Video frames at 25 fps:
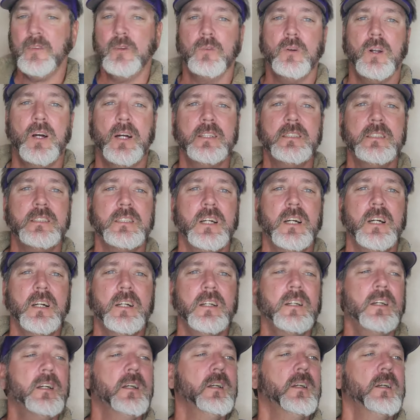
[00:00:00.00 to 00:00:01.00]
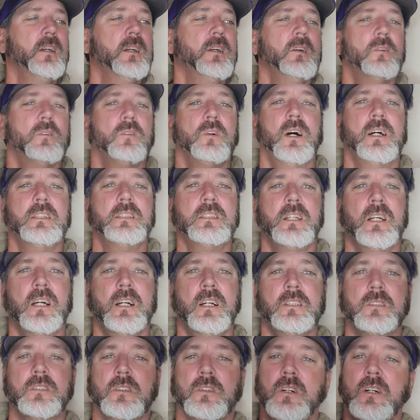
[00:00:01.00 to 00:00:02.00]
the rod sock. Rod
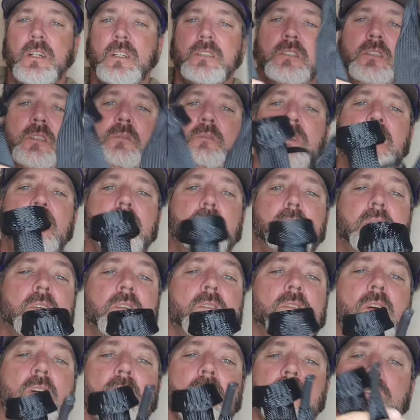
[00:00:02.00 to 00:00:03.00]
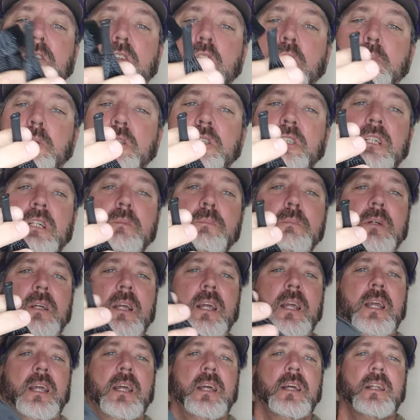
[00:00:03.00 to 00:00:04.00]
socks are awesome. They are super cheap
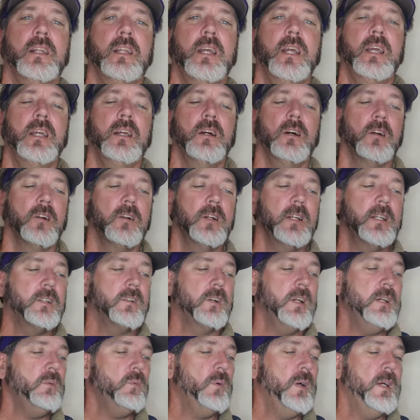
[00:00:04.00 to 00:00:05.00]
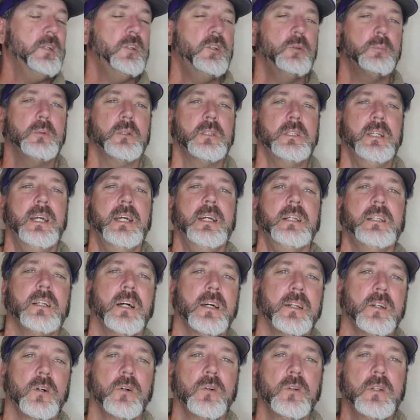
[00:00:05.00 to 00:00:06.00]
and they are a great way to protect.
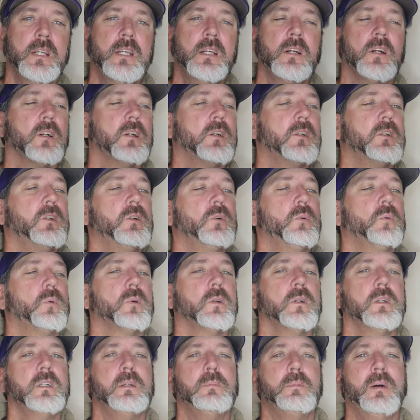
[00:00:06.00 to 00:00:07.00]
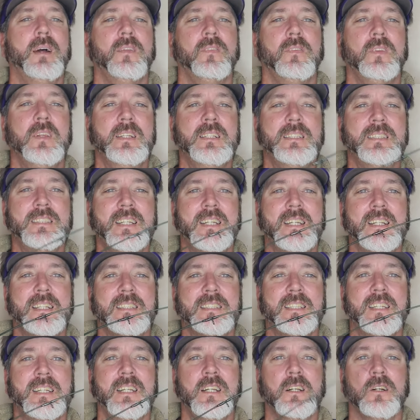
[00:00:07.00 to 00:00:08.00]
Not only are you worried about these
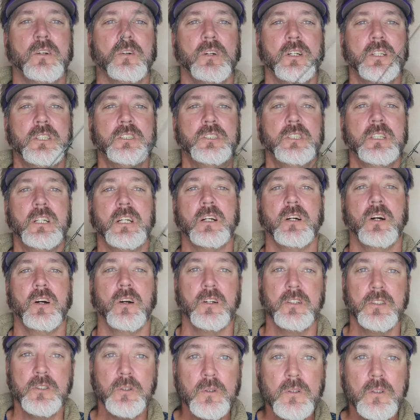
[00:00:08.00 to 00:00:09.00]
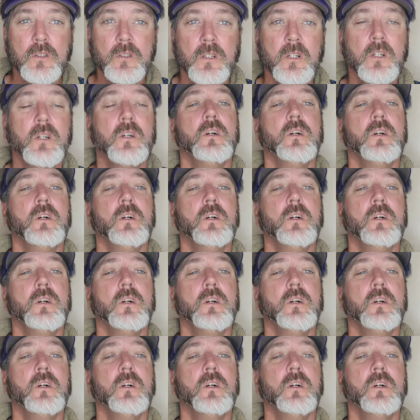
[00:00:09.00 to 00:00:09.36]
things getting crushed in a car door